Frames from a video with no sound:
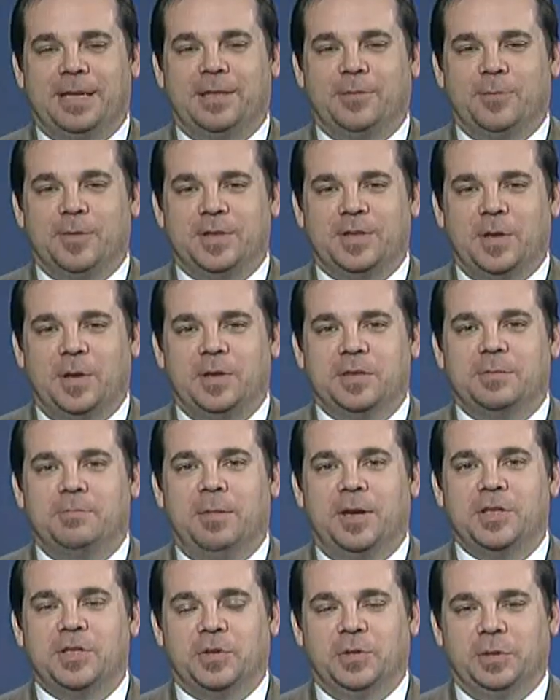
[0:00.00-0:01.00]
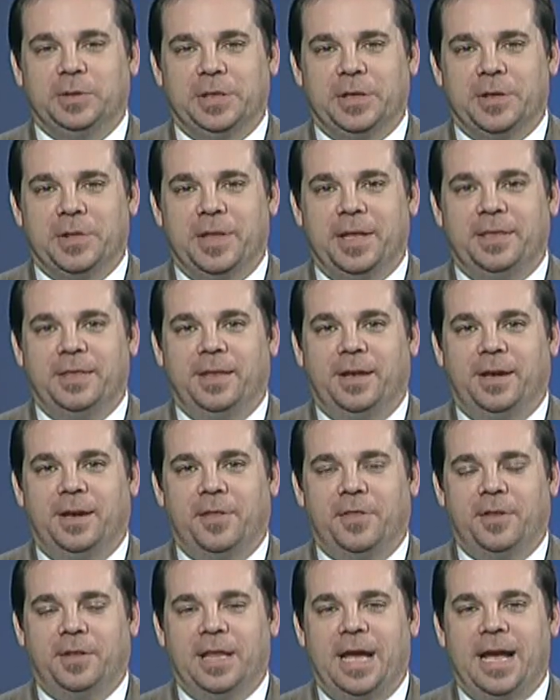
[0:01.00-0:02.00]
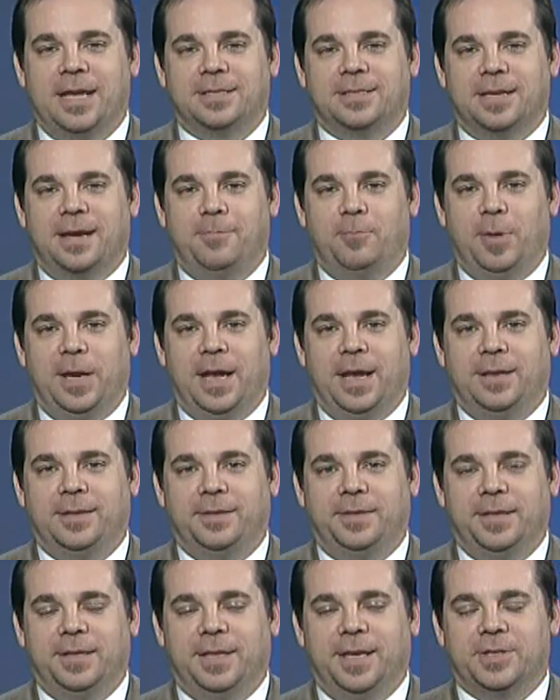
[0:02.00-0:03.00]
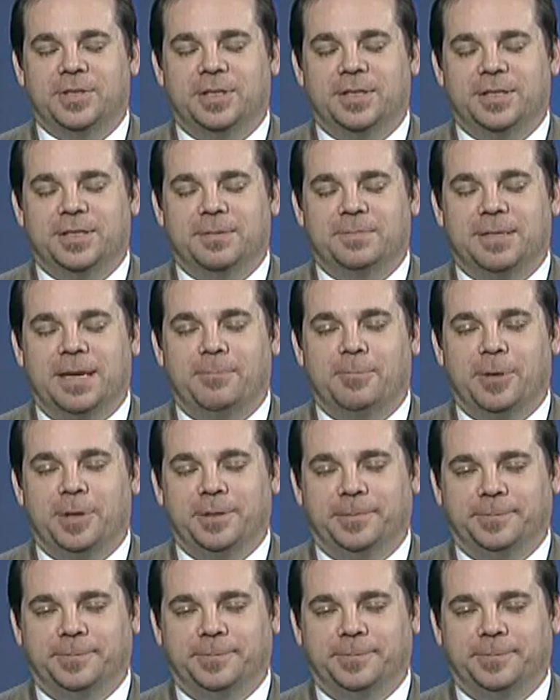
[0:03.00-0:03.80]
the results much earlier than the last time we had the election in September.